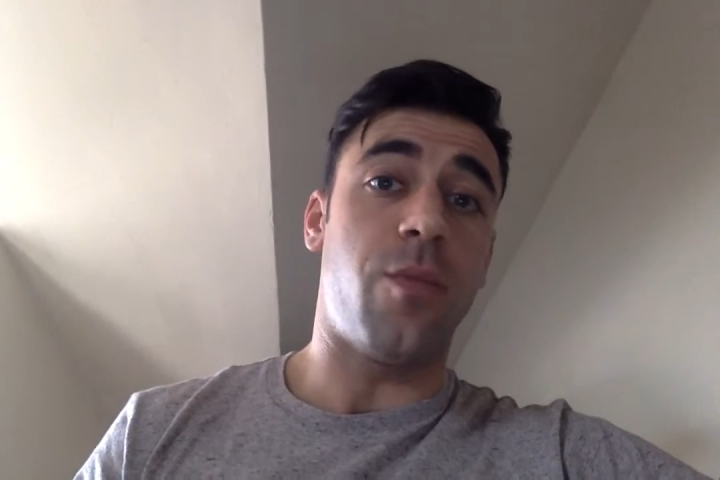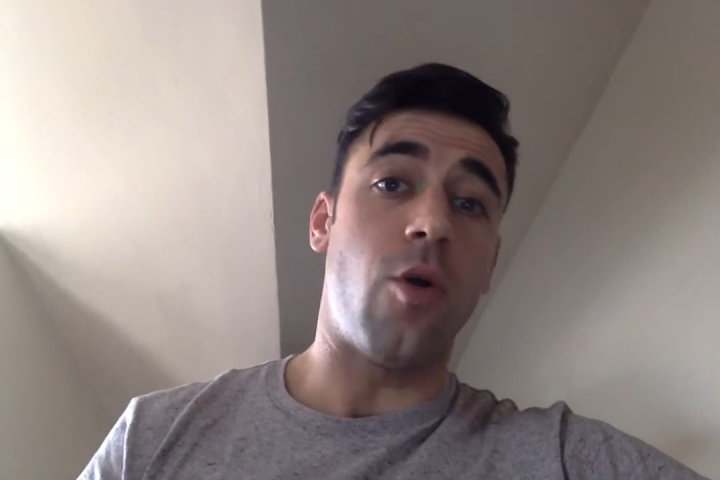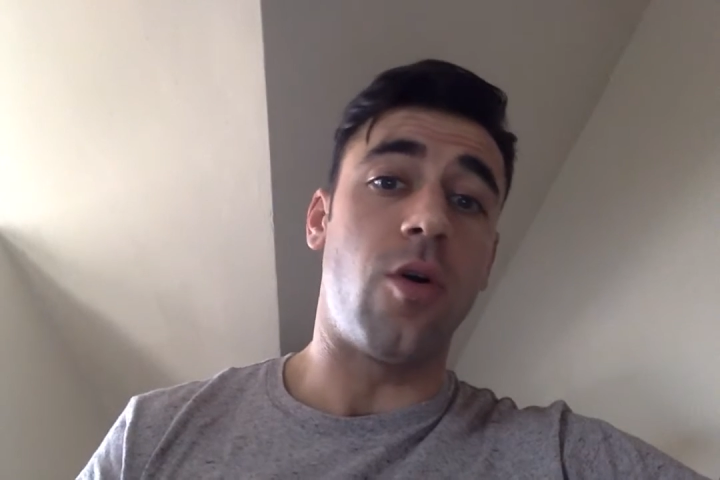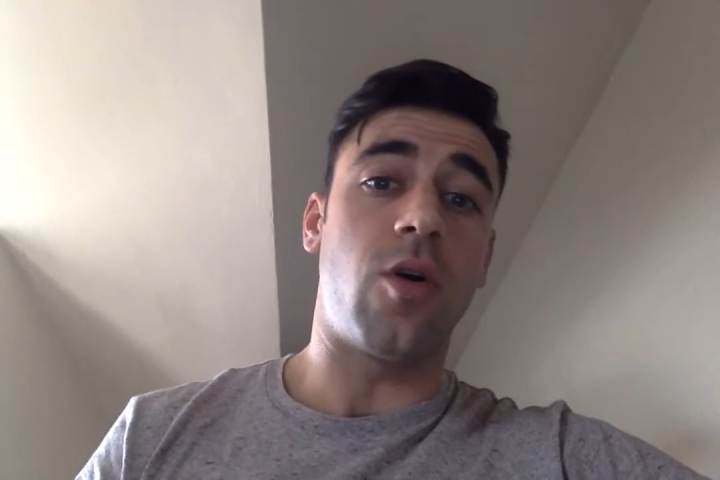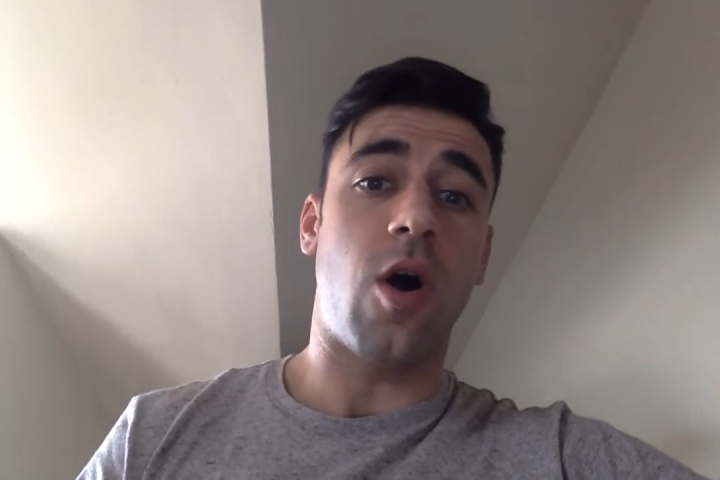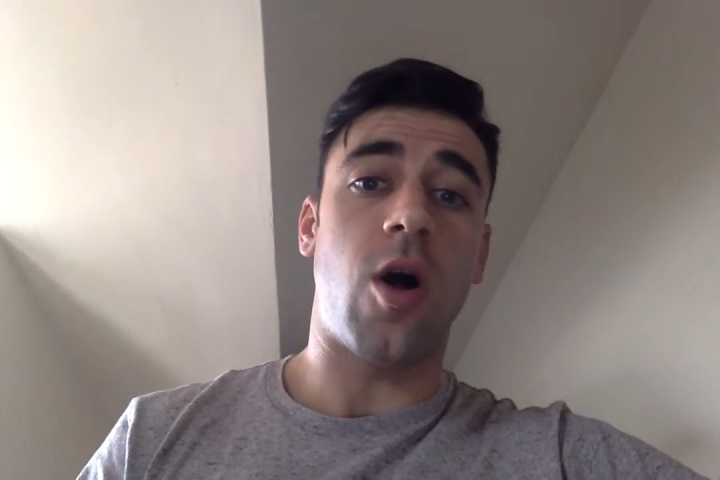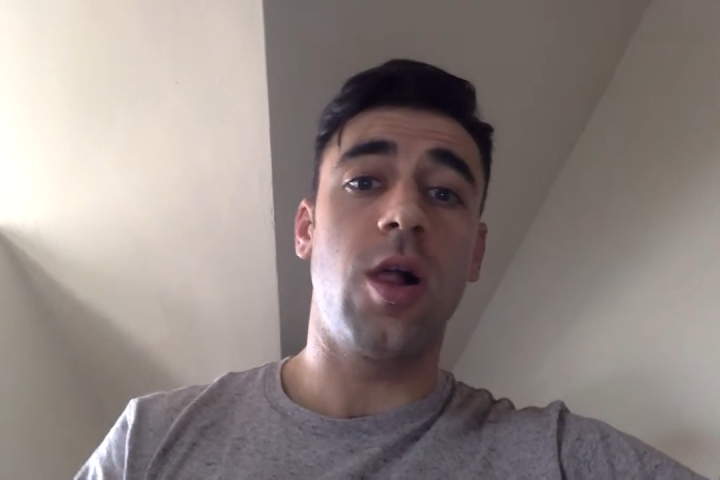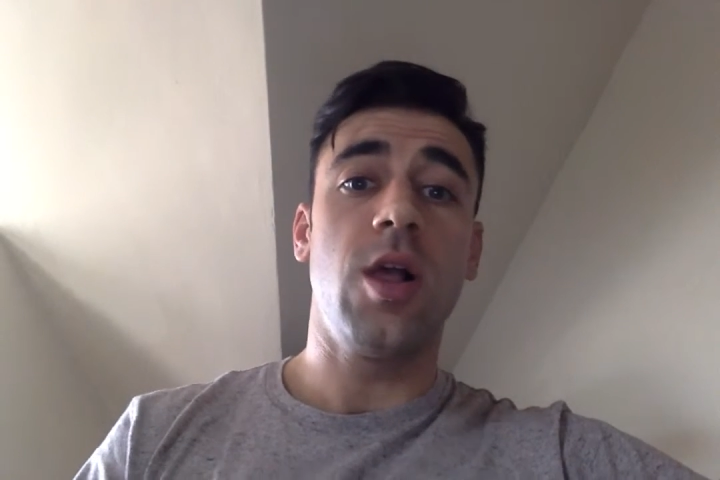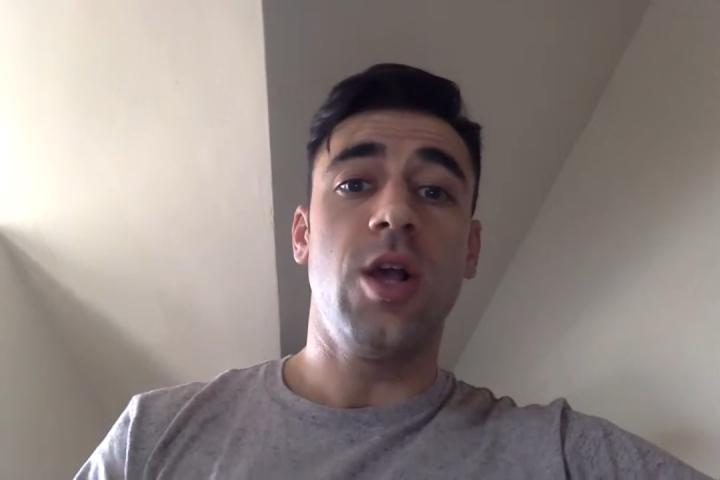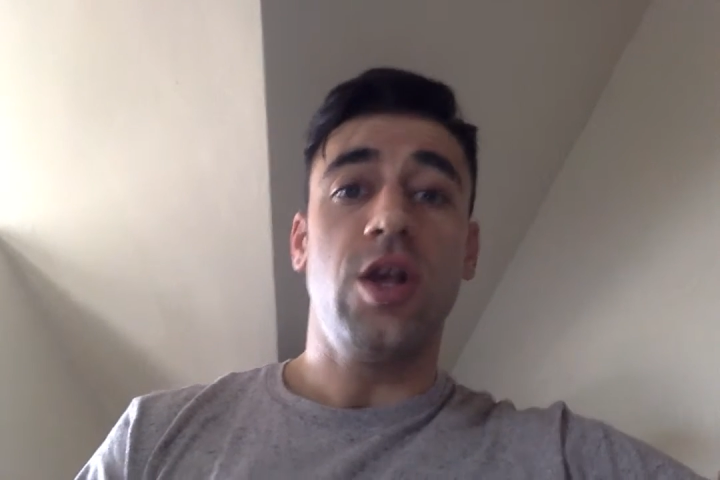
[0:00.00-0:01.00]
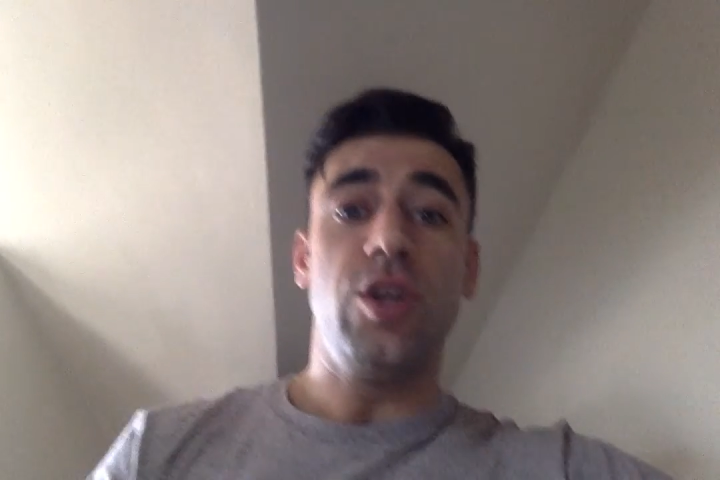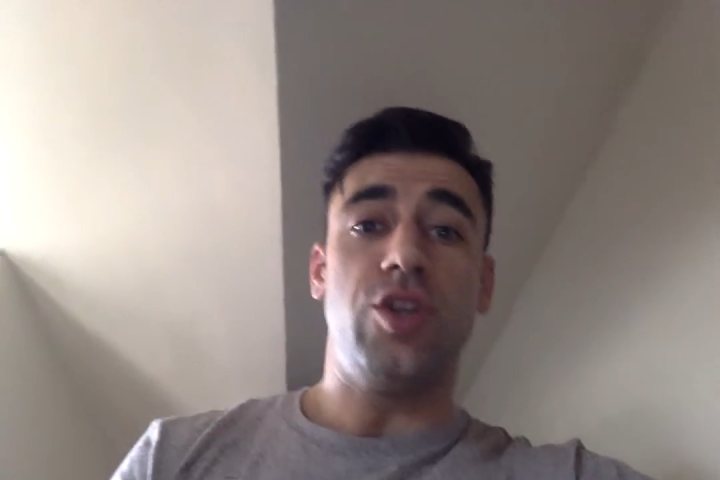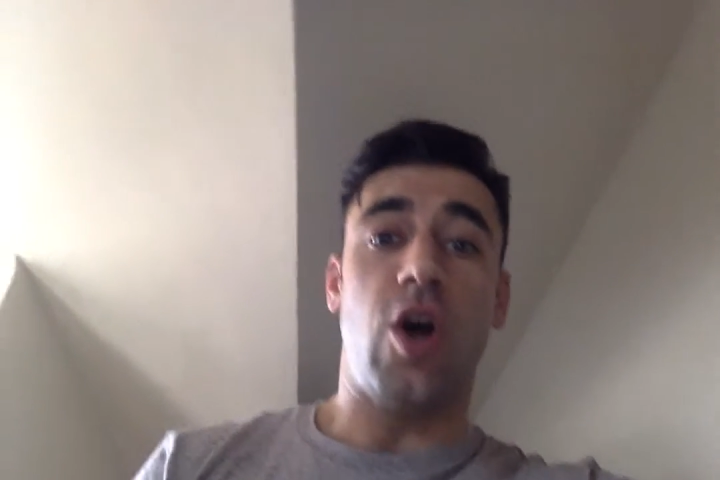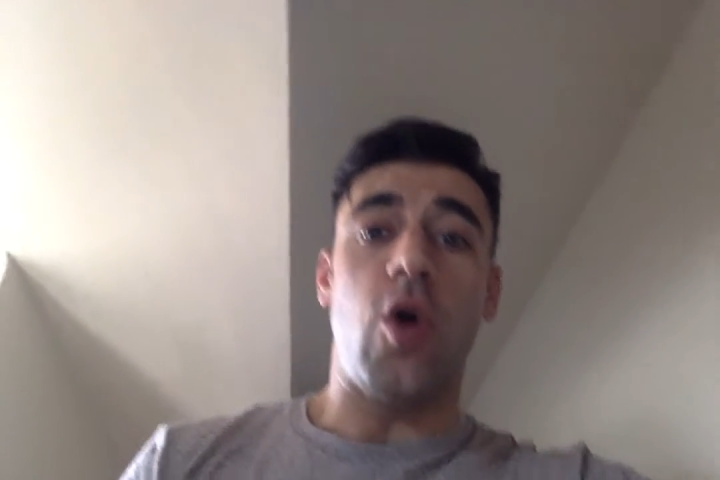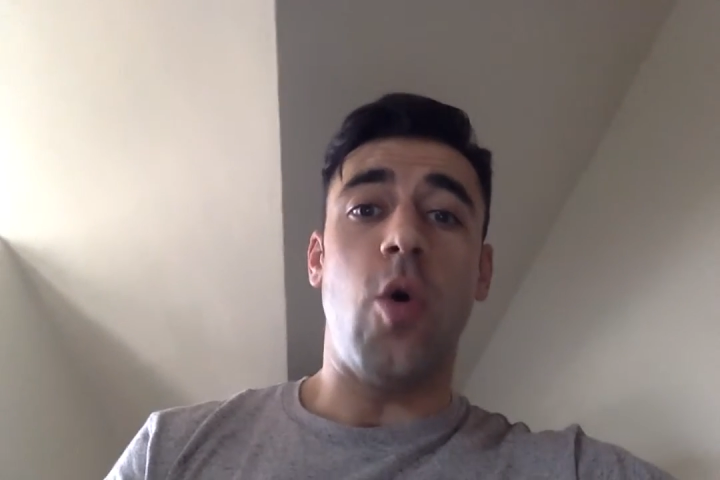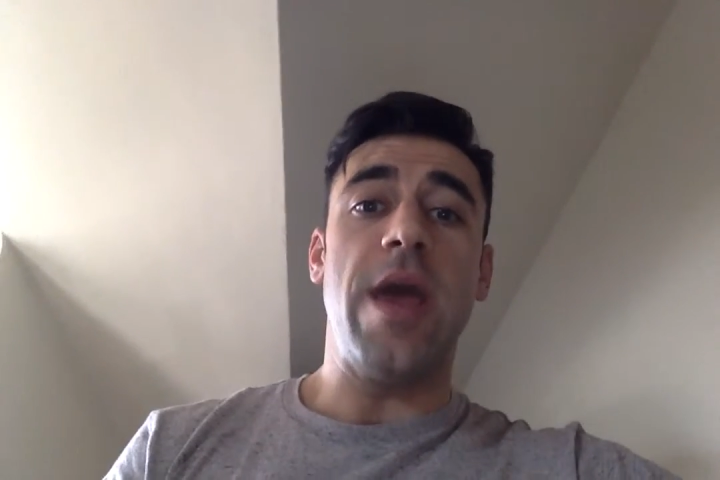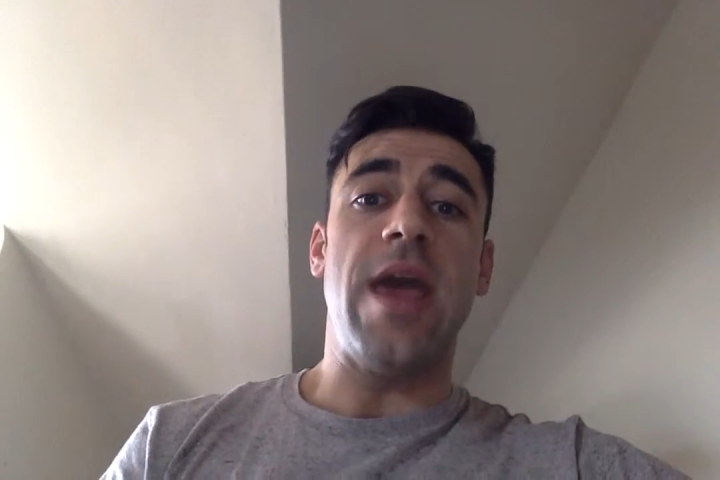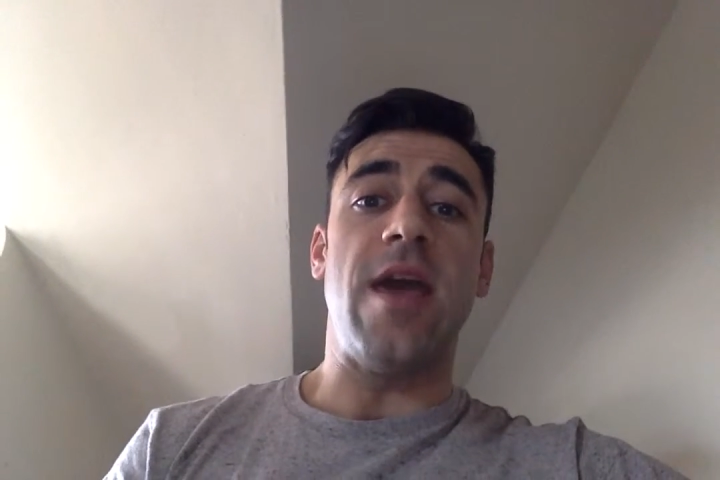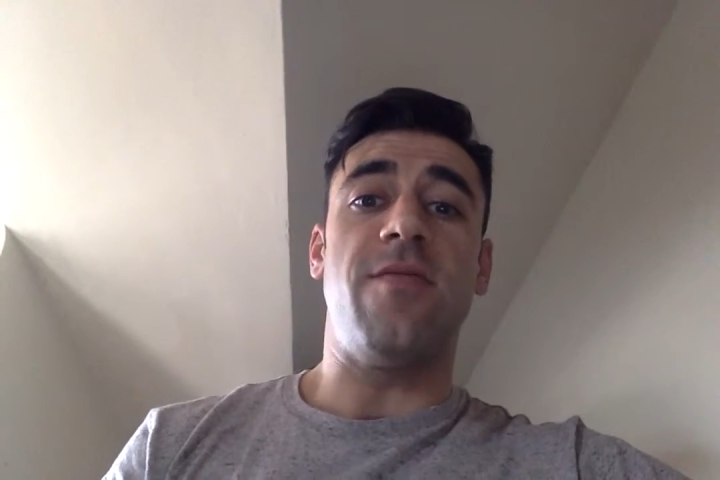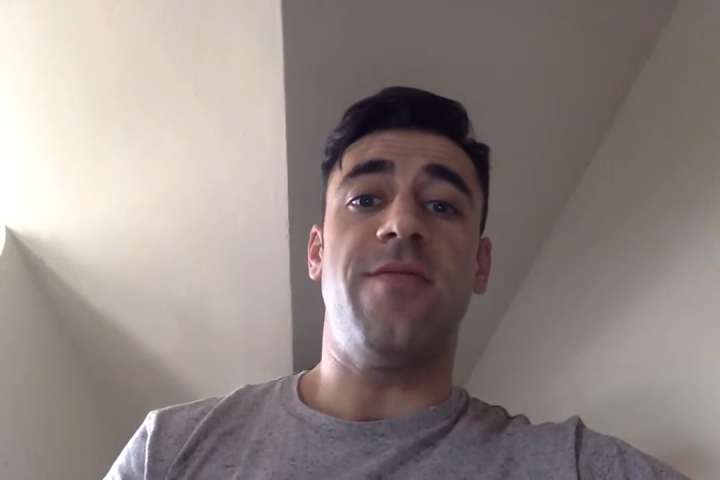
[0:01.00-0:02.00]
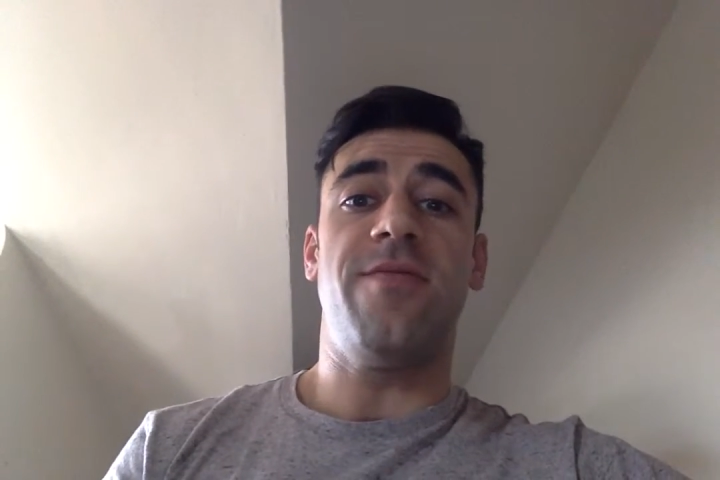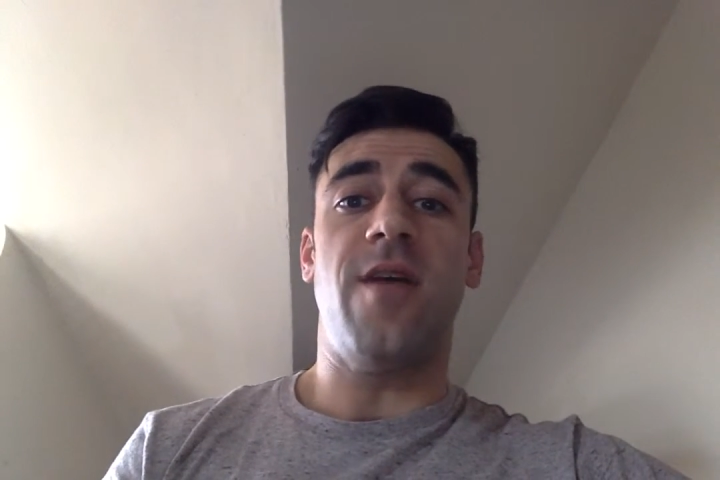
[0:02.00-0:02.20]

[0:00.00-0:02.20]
protocol. So if